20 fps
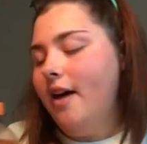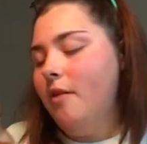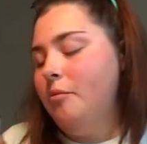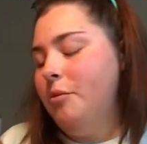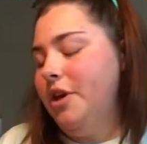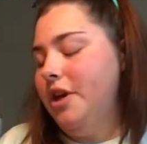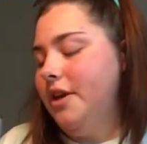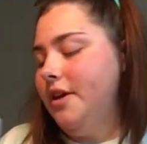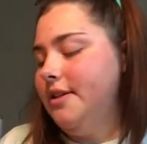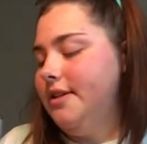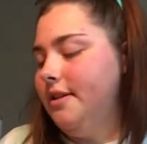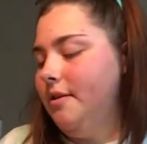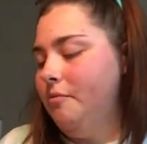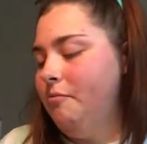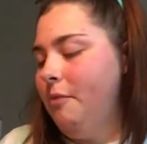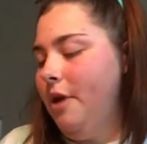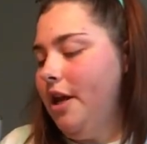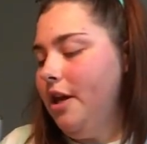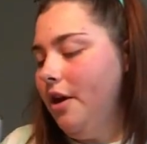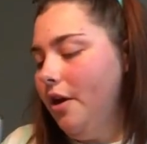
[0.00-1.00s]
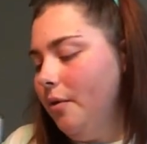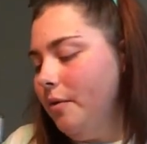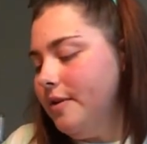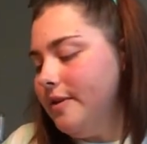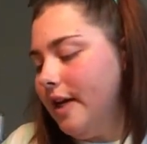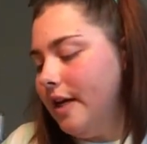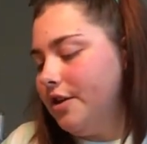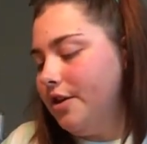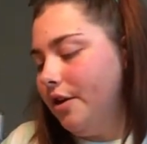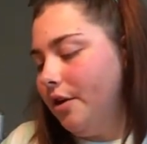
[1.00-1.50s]
because mango is
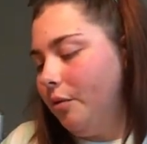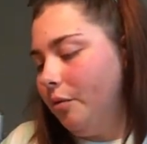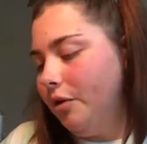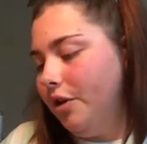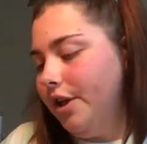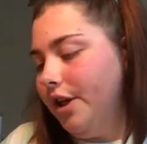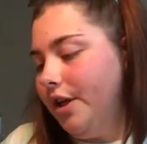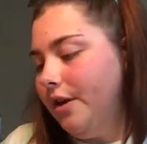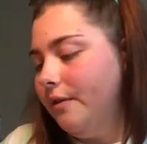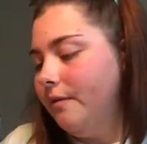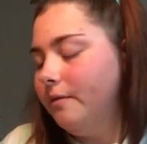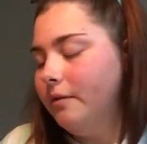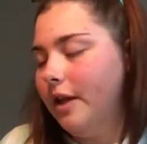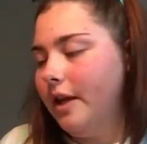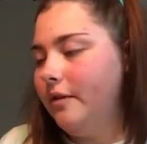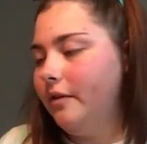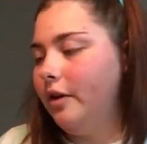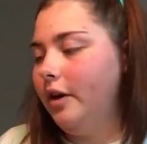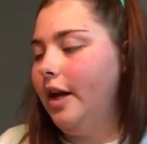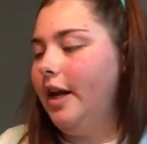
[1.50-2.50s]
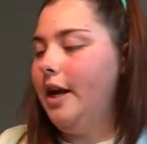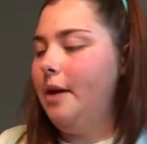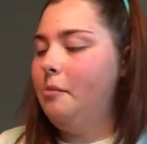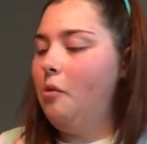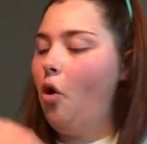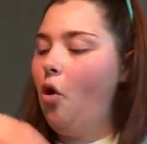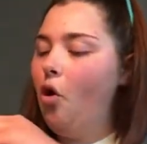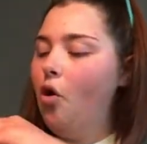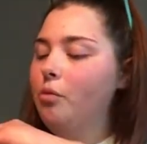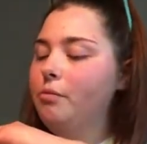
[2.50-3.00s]
actually a really good flavor, and I'm
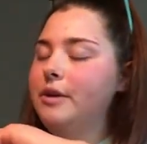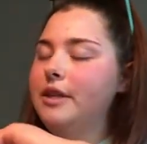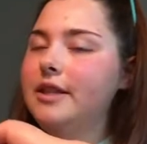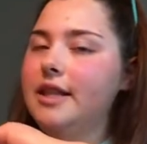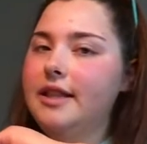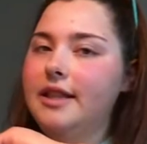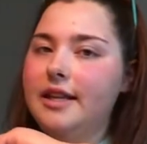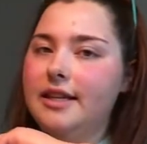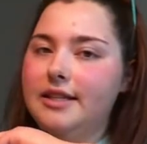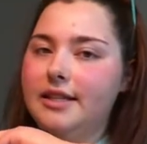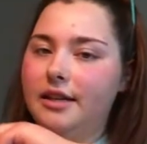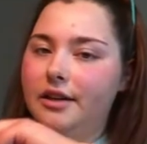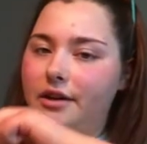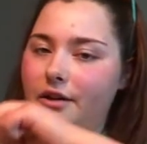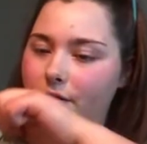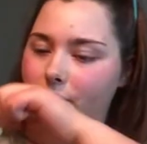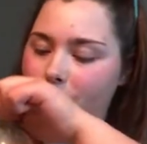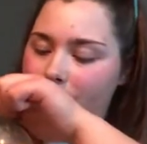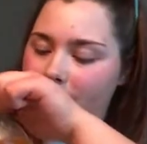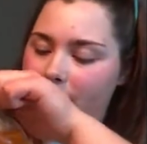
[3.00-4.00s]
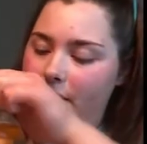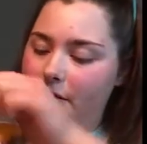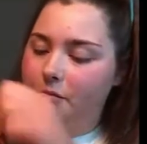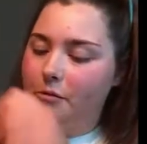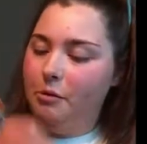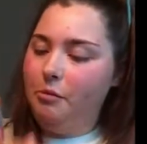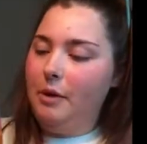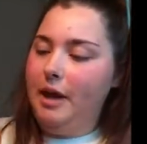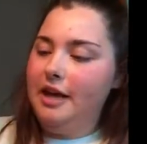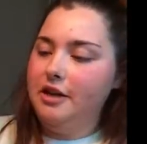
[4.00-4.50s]
hoping they did good with it. But
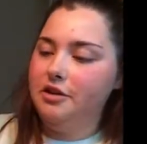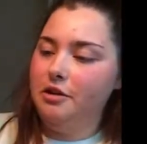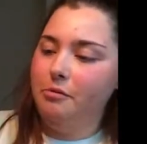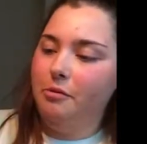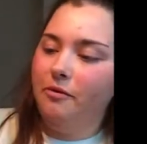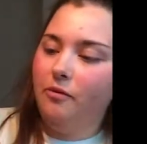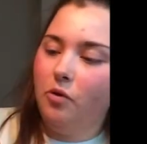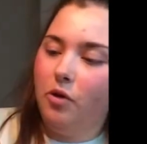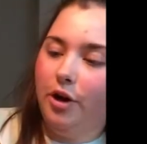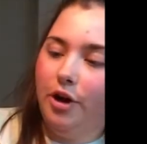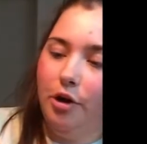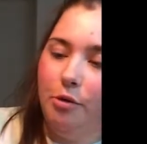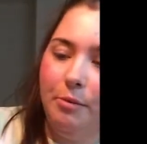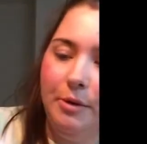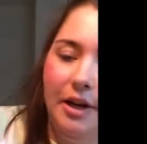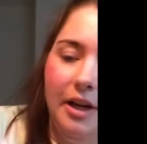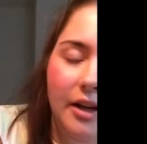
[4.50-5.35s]
actually, before I open it,